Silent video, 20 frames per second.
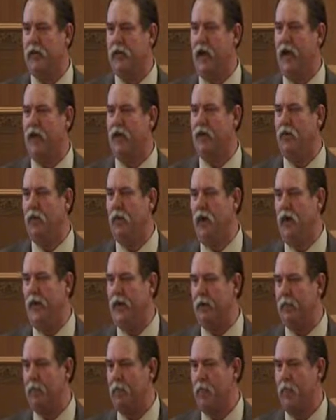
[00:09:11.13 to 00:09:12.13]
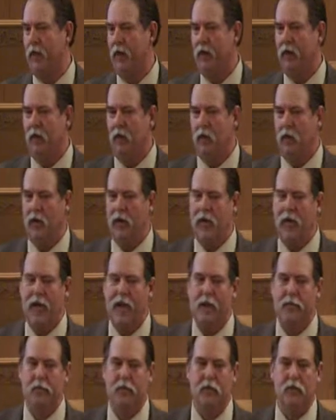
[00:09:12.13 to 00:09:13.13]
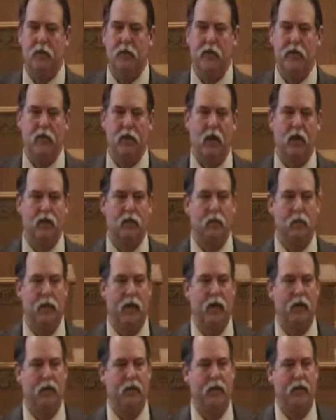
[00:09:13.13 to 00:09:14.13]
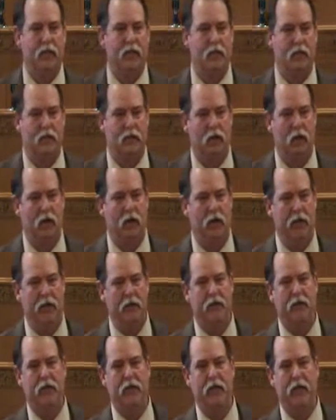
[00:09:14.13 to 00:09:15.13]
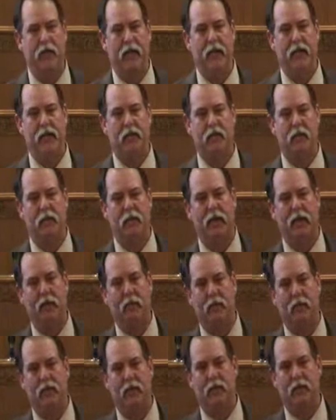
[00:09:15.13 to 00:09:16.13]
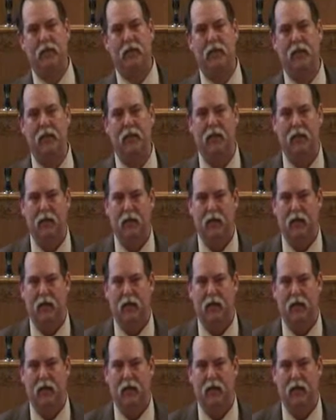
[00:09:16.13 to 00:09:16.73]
And by the way, what happens, we talked about this earlier today, somebody mentioned it,